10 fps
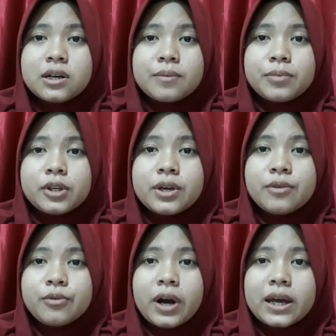
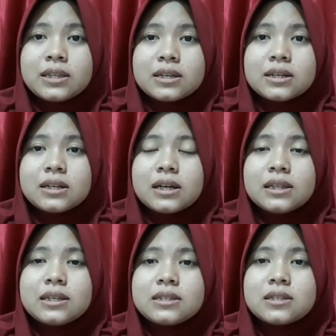playwright,
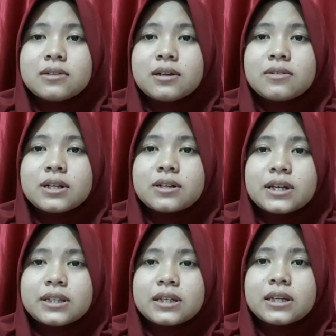literary critic,